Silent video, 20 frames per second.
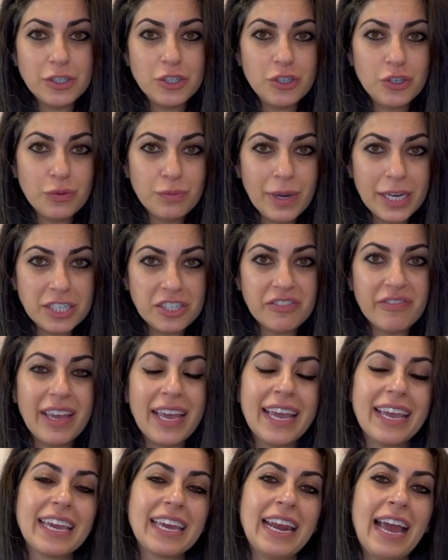too much of
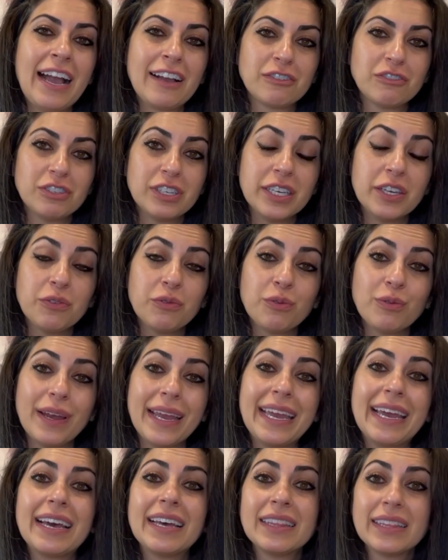it, it can actually
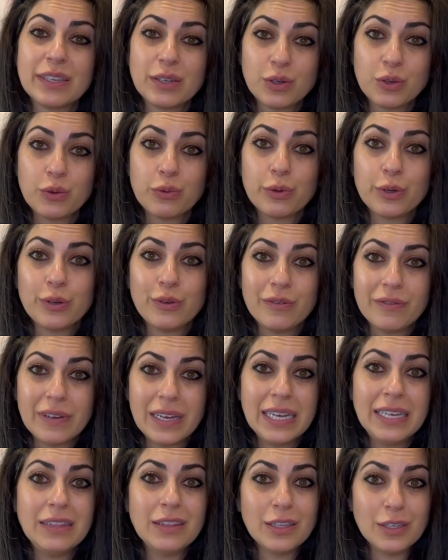create a little groove
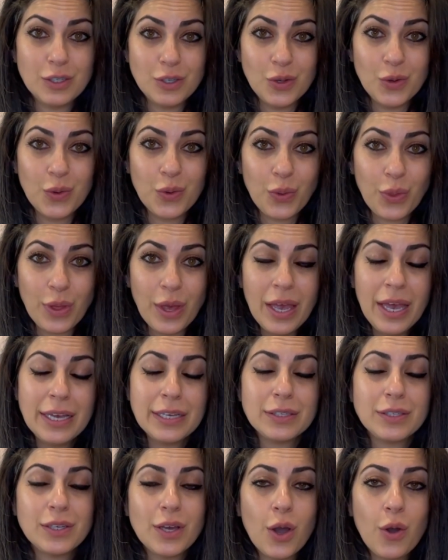in the tooth.
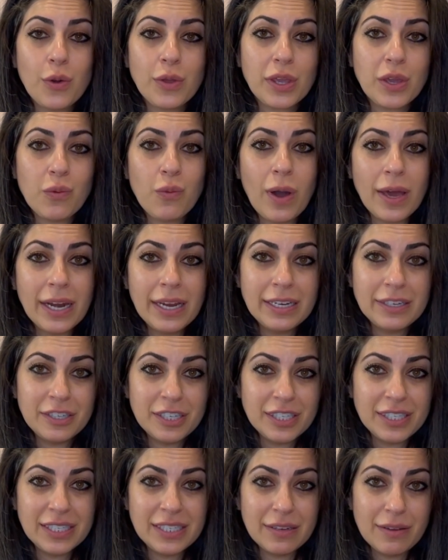So you want to
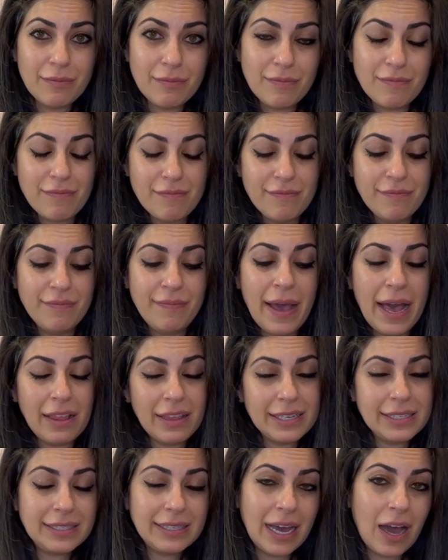just
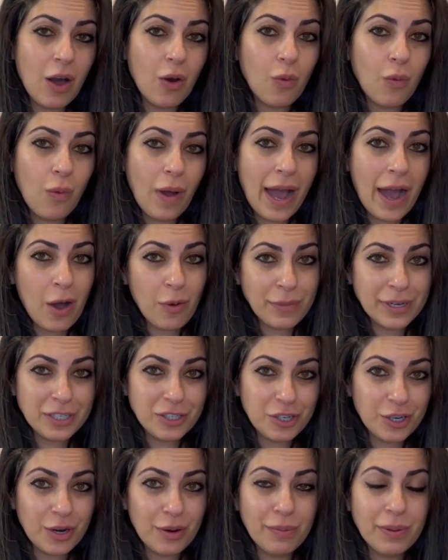balance out how
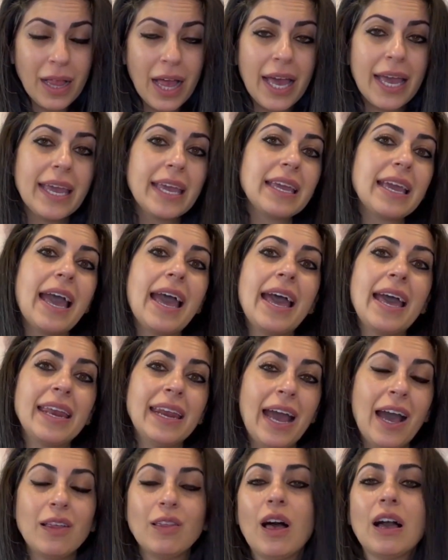much you're applying
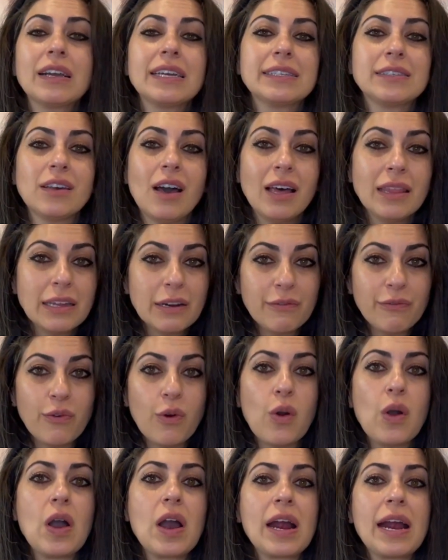and how long it's on there
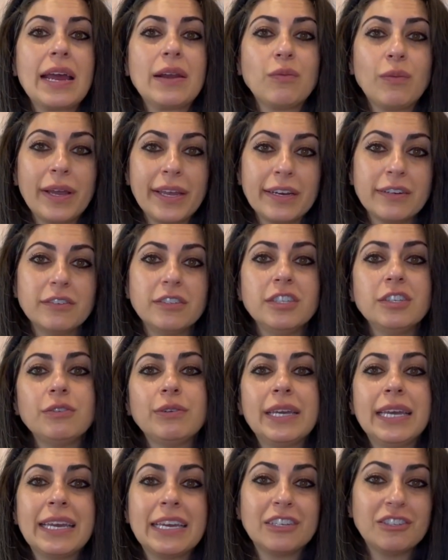for and what you're
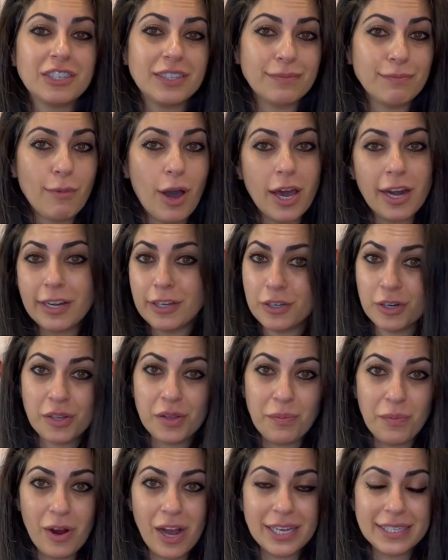doing, and just monitor
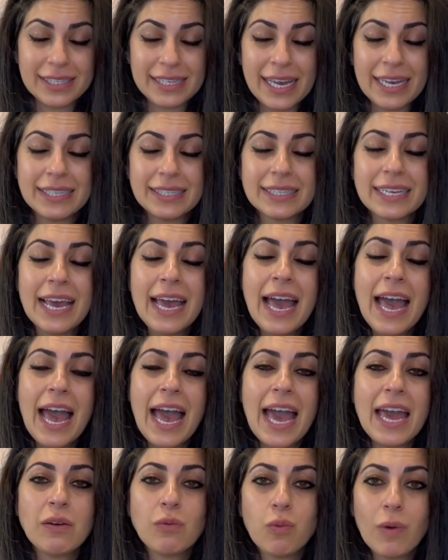the process.
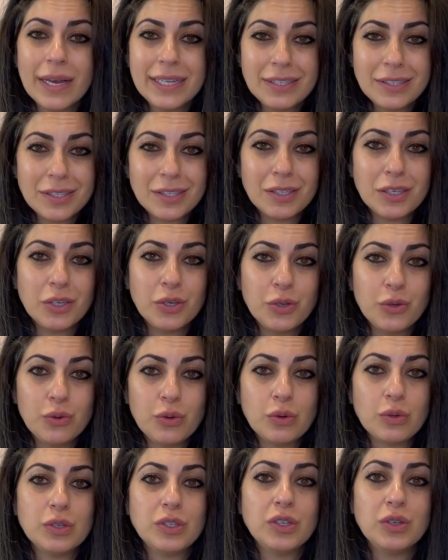And once
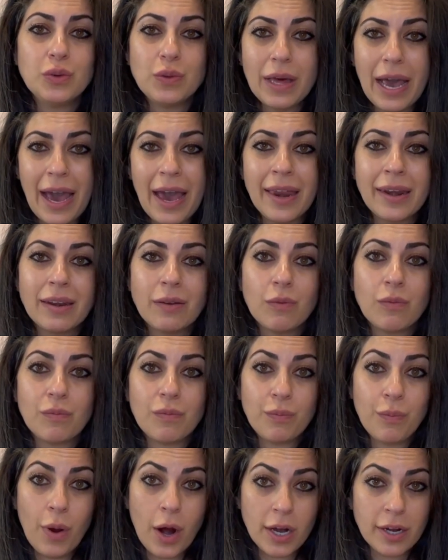you do that
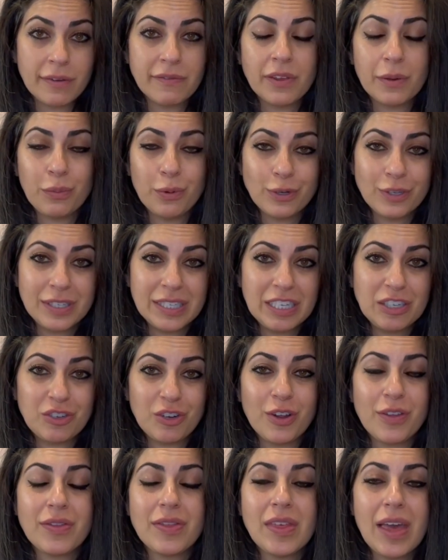part of the
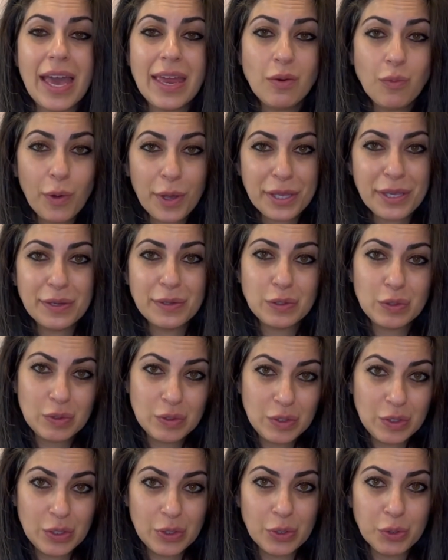procedure, then what you'll
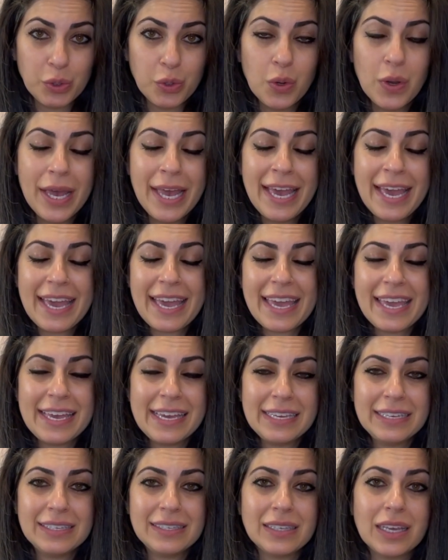do
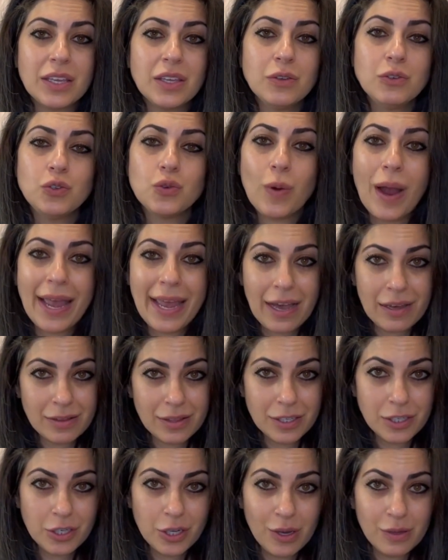is you dry out
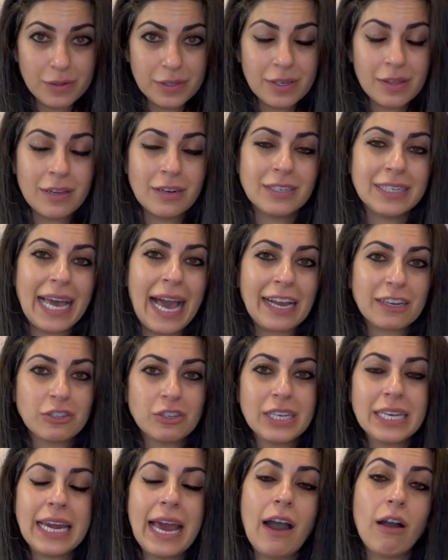the tooth. So there's
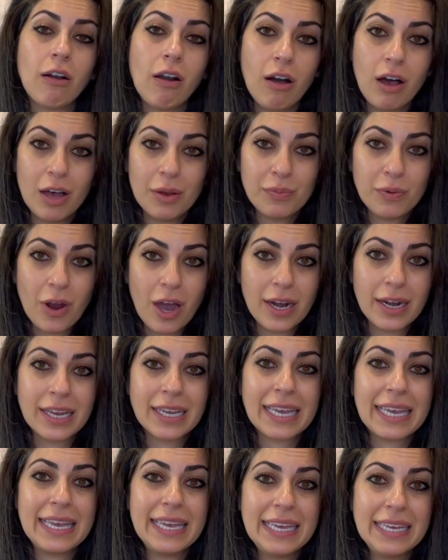actually an alcohol
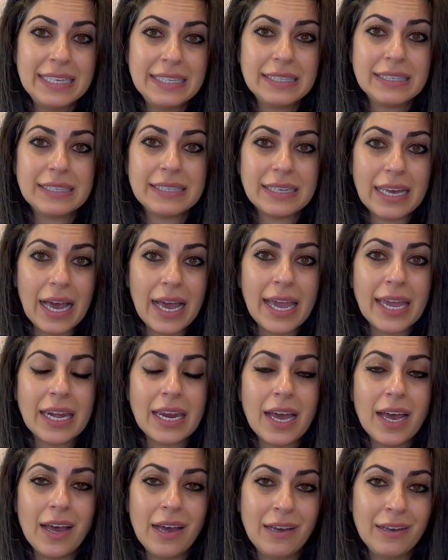product
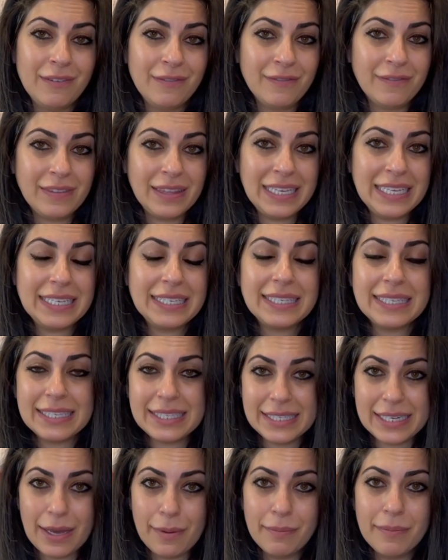inside of the
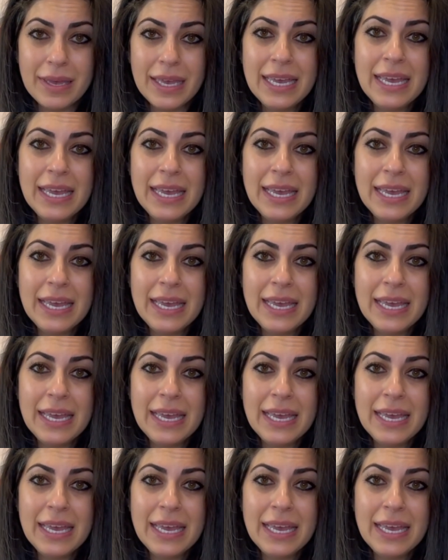system,